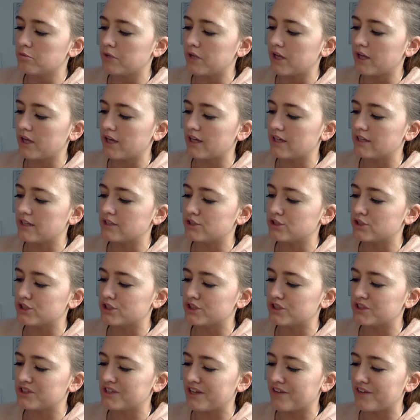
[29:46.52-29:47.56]
be is
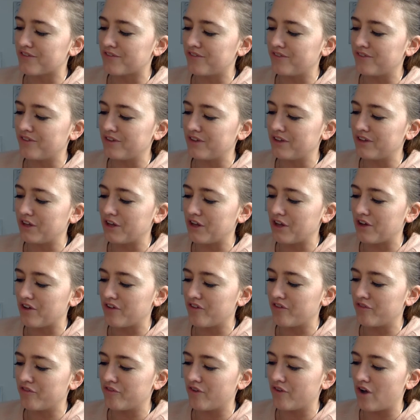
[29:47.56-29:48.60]
just that feeling
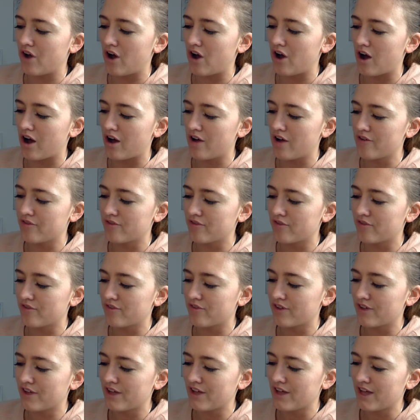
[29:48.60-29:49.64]
of off.
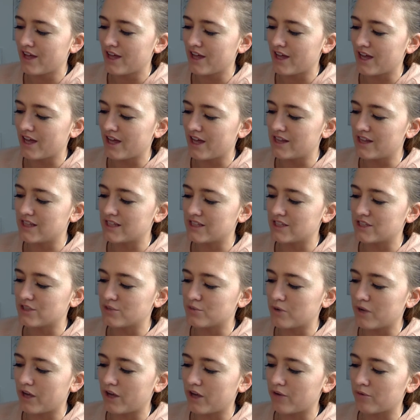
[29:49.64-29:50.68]
And this is
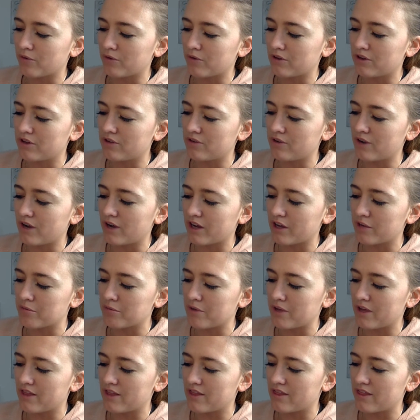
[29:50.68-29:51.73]
why I really
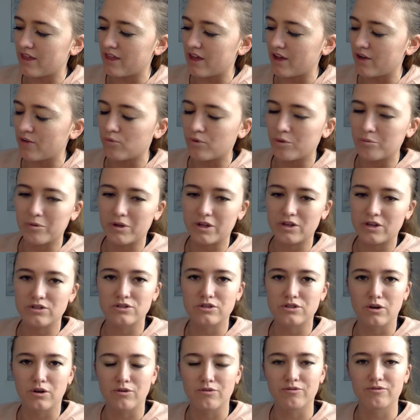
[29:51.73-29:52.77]
recommend that women
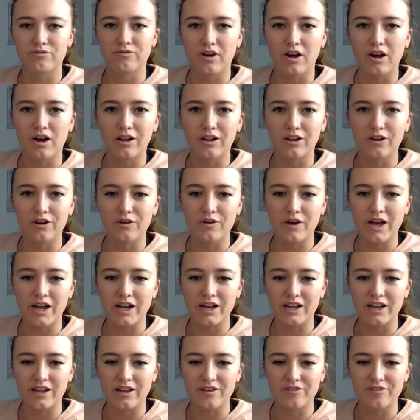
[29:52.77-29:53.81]
don't follow
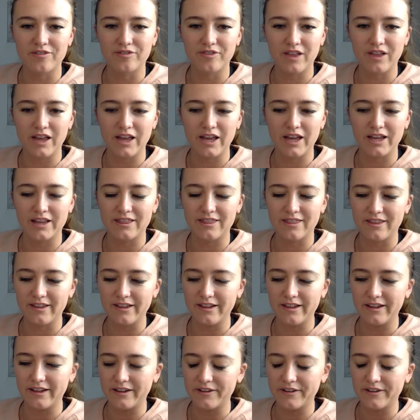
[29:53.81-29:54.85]
any of like
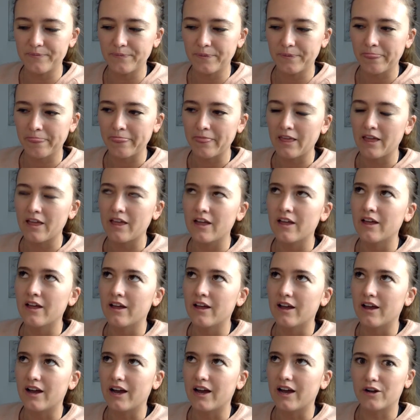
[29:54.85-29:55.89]
the,
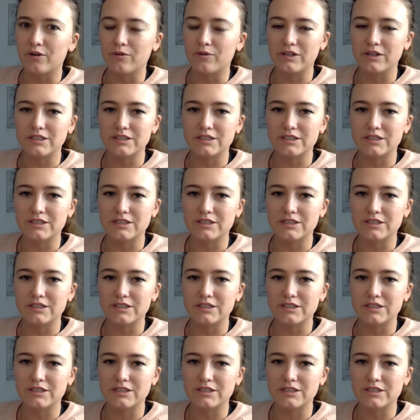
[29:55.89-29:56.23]
I don't want